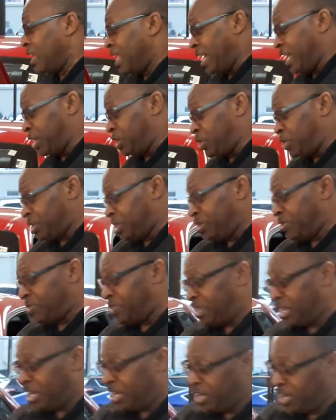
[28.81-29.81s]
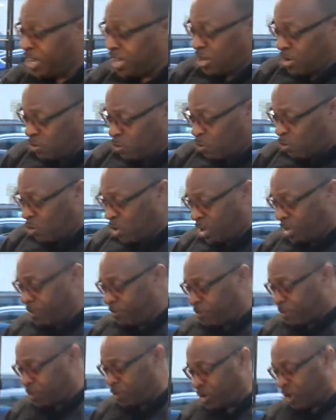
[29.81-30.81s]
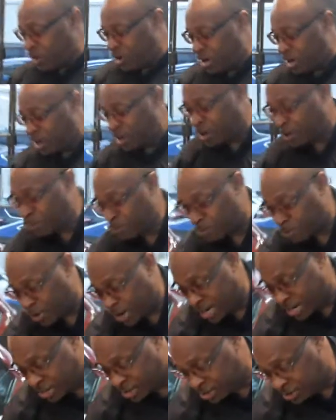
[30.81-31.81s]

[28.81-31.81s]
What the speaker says: As you can see, wonderful car, brand new